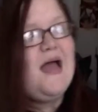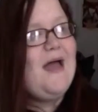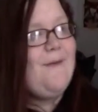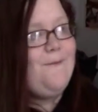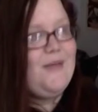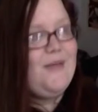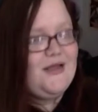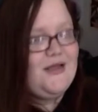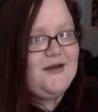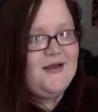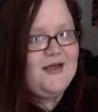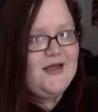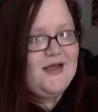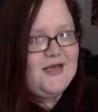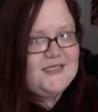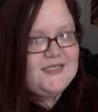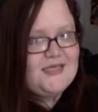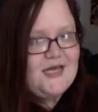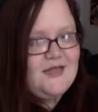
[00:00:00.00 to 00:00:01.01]
But
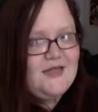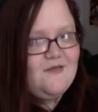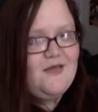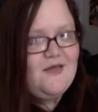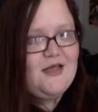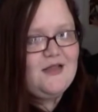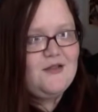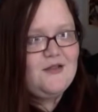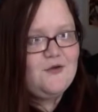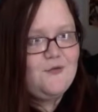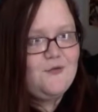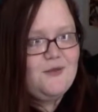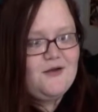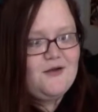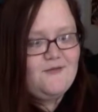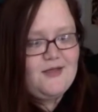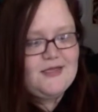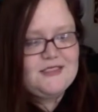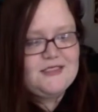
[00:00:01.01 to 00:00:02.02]
it's kind of like a little bit
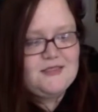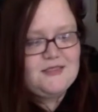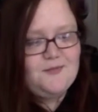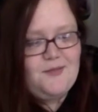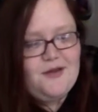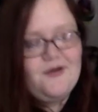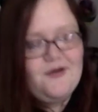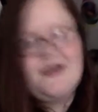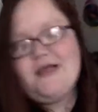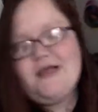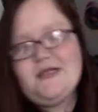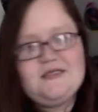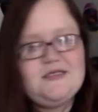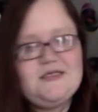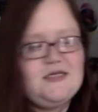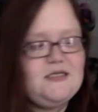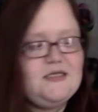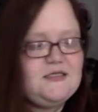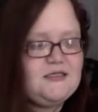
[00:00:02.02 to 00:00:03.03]
of an experience.